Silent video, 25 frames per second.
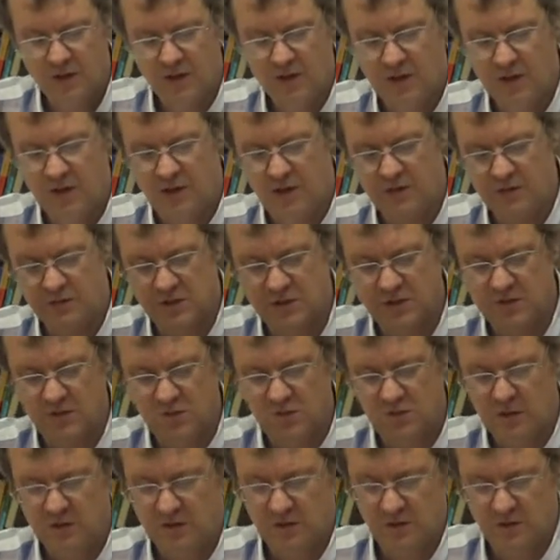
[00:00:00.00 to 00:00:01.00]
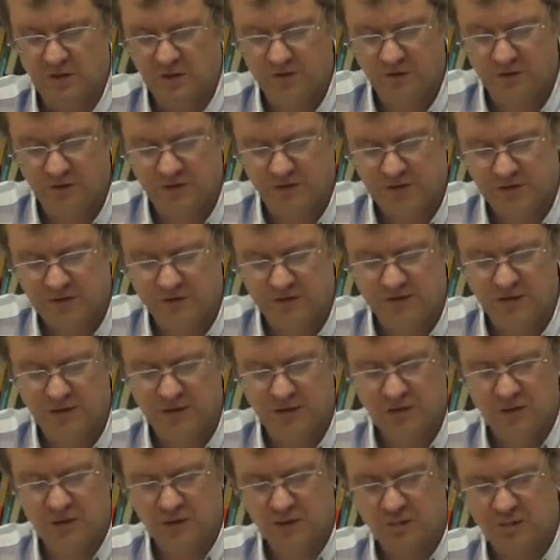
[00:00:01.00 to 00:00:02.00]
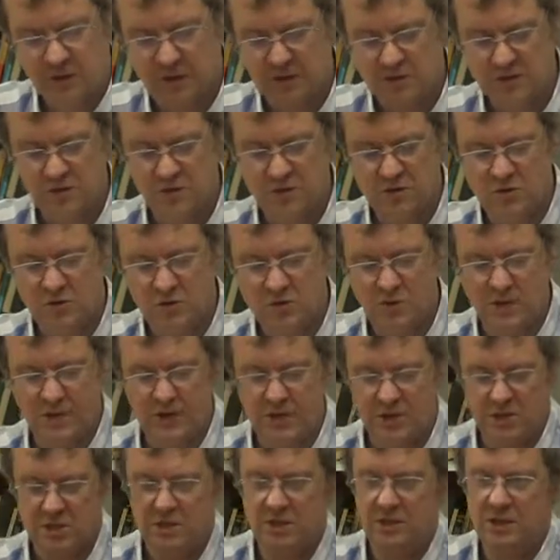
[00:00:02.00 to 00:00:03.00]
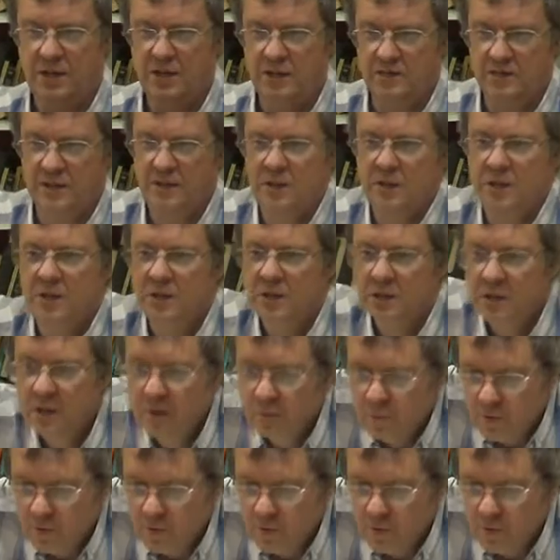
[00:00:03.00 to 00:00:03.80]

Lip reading: Now, I've just rattled off a list, but do we actually have any